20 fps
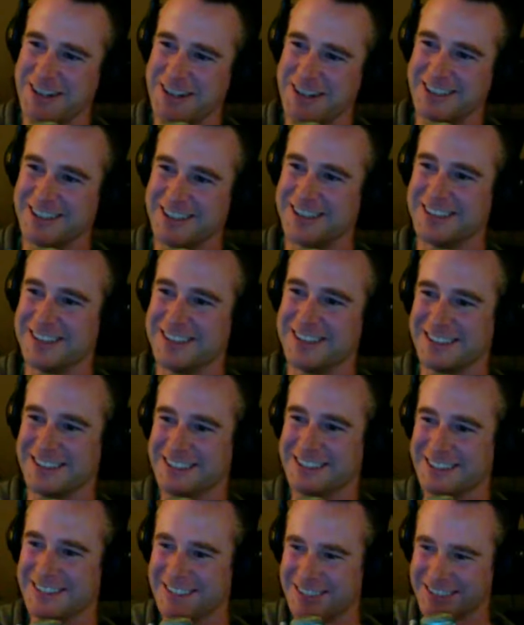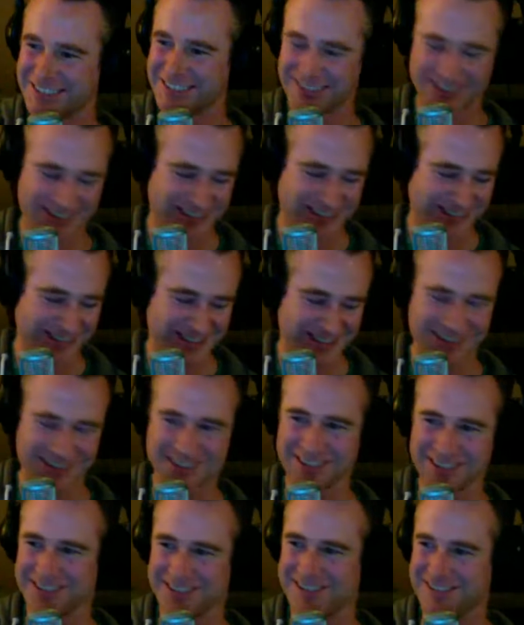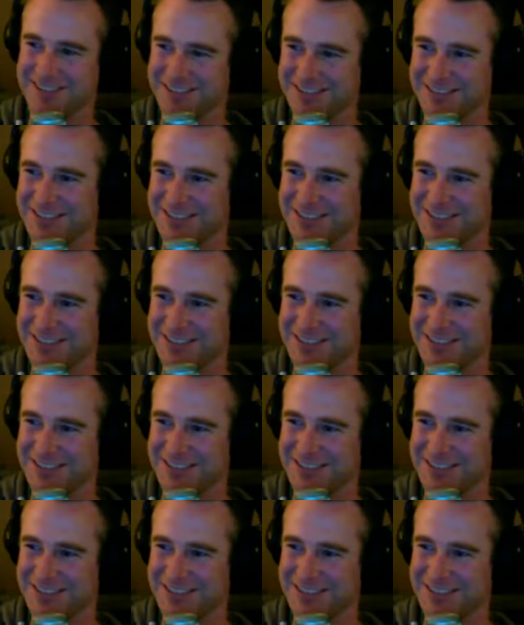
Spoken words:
It's like, oh, all right, well, done.